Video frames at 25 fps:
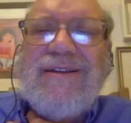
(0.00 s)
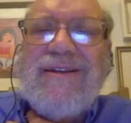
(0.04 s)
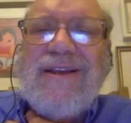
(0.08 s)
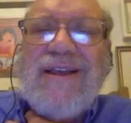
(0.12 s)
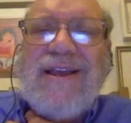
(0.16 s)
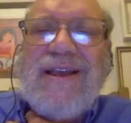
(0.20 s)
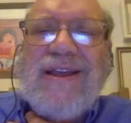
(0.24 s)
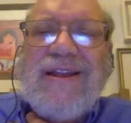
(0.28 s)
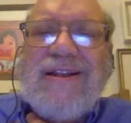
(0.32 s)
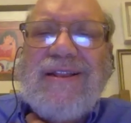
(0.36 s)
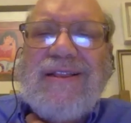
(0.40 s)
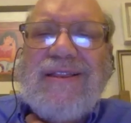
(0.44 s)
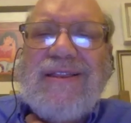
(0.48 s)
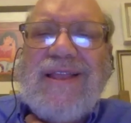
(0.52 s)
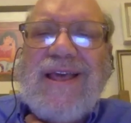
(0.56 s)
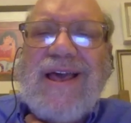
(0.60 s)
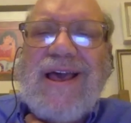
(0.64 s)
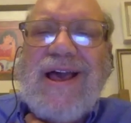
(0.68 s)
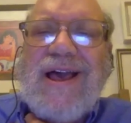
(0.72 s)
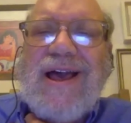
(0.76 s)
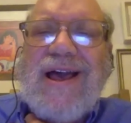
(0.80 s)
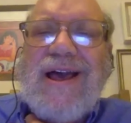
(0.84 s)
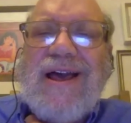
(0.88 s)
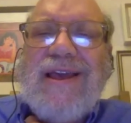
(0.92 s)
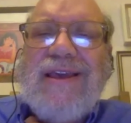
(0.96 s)
and
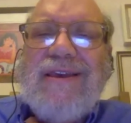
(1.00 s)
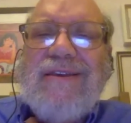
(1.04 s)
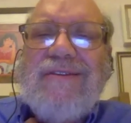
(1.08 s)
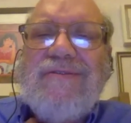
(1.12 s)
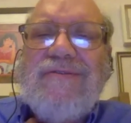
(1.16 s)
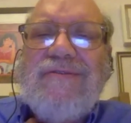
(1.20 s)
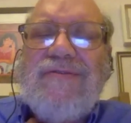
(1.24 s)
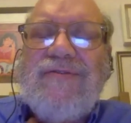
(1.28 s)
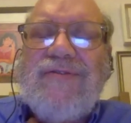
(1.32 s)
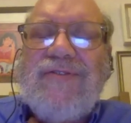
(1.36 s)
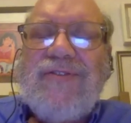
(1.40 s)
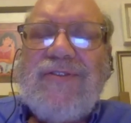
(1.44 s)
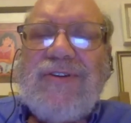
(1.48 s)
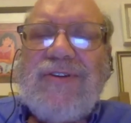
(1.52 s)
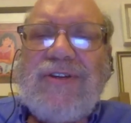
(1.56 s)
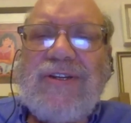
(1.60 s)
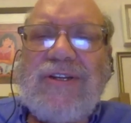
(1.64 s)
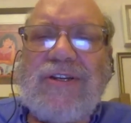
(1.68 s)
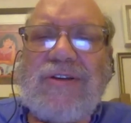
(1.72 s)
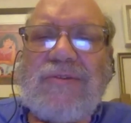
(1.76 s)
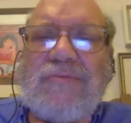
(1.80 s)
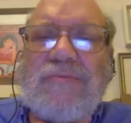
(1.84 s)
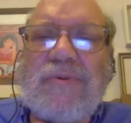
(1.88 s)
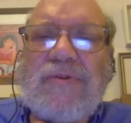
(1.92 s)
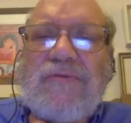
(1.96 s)
alive
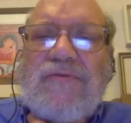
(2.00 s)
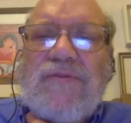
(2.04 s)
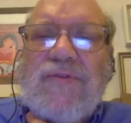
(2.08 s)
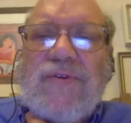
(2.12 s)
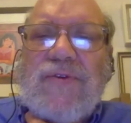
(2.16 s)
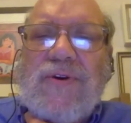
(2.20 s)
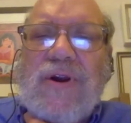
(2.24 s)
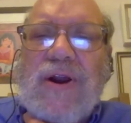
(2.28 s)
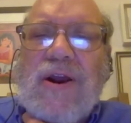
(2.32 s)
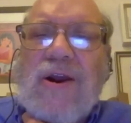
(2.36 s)
before